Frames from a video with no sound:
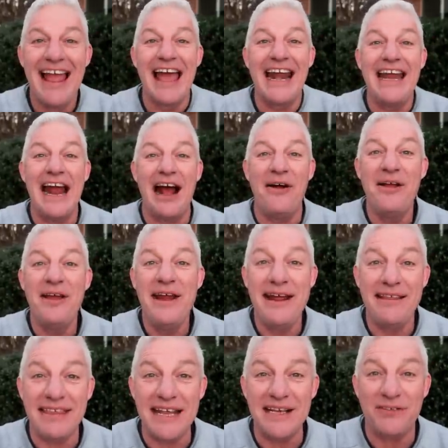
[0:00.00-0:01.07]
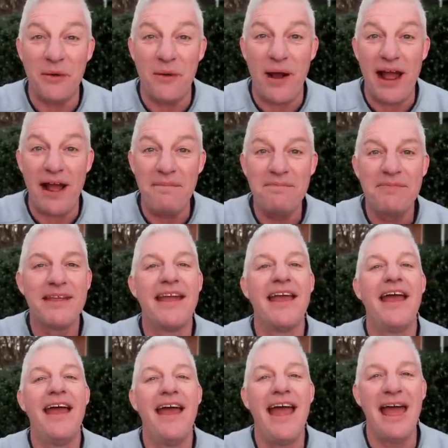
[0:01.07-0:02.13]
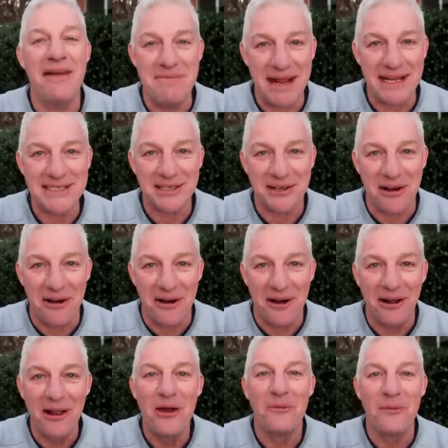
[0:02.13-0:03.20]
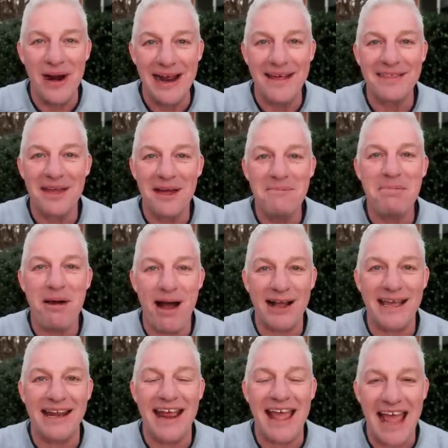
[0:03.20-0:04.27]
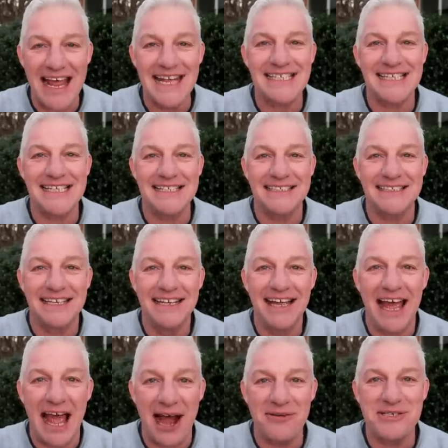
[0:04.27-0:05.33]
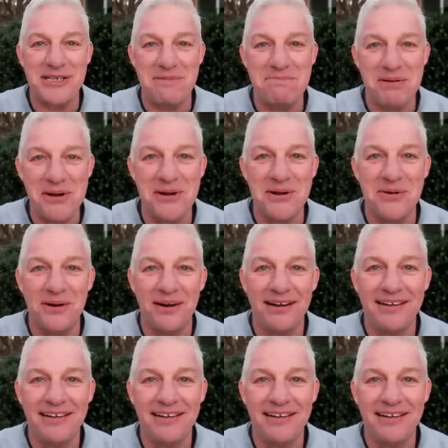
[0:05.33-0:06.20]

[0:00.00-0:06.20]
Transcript: Anyhow, he thinks for a while and makes the call with pocket aces, ouchie poo.